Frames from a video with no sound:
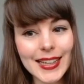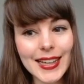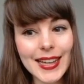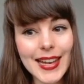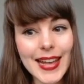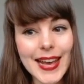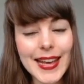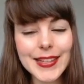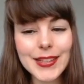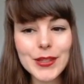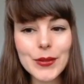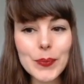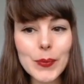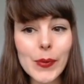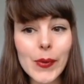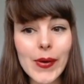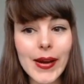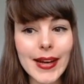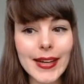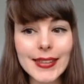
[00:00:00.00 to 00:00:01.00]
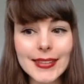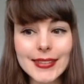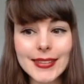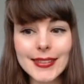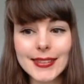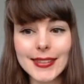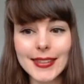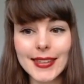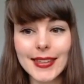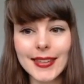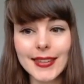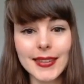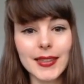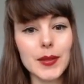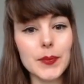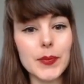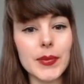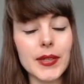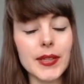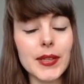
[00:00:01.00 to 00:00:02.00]
Let's practice a little
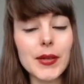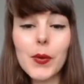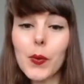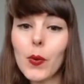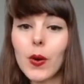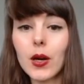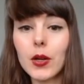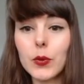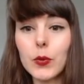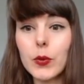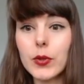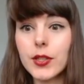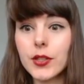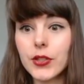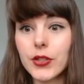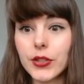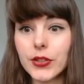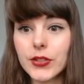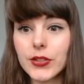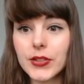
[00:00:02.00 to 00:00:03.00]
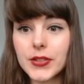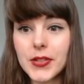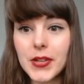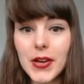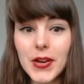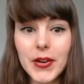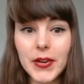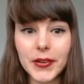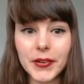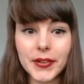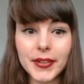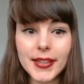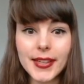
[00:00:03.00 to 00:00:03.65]
bit what we just learned.